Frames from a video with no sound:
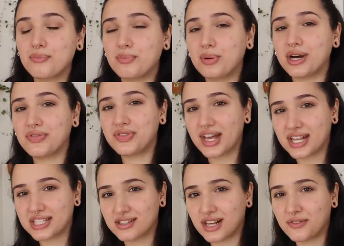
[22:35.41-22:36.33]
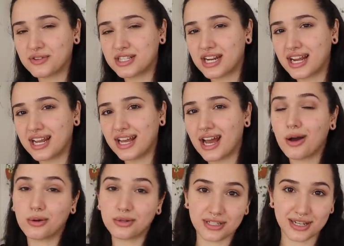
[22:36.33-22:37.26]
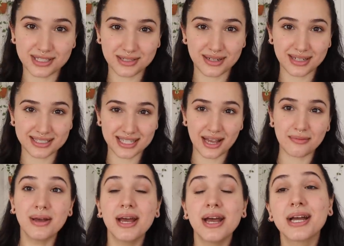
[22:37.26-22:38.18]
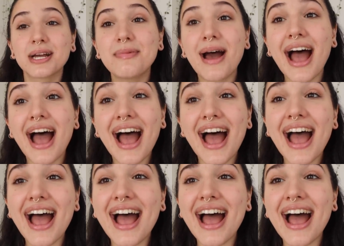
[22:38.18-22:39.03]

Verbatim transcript: But that's all I have for today. I will talk to you next time. Goodbye!